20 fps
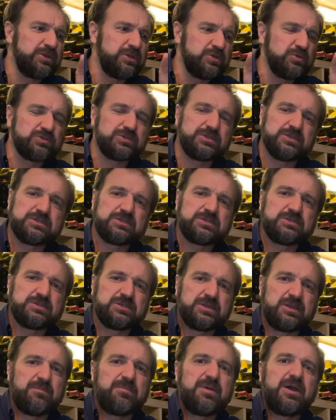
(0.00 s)
use this as
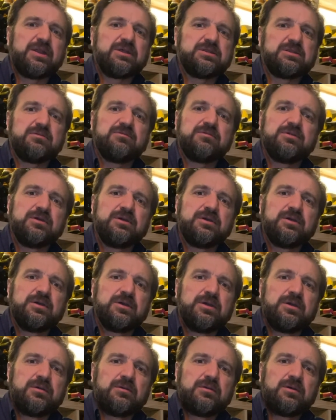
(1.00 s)
an aperitif
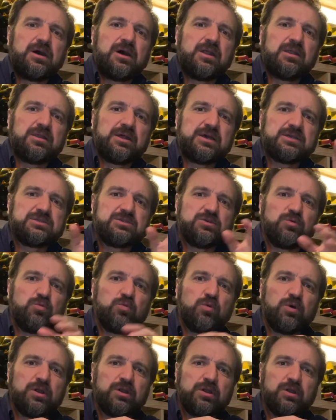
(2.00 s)
unless you
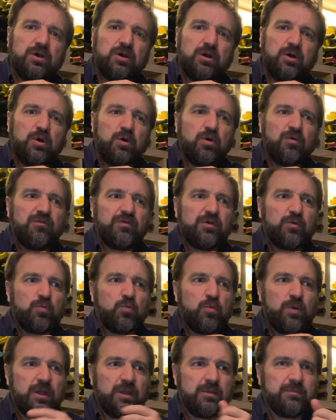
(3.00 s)
want to
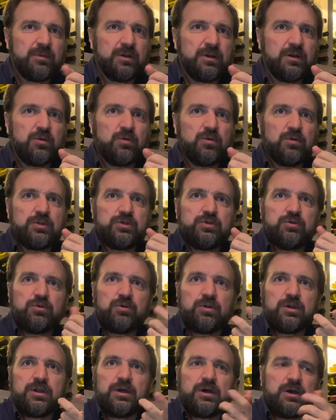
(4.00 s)
overwhelm all
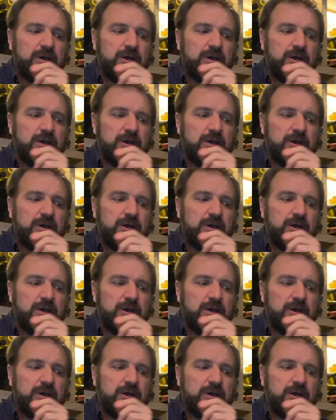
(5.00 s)
your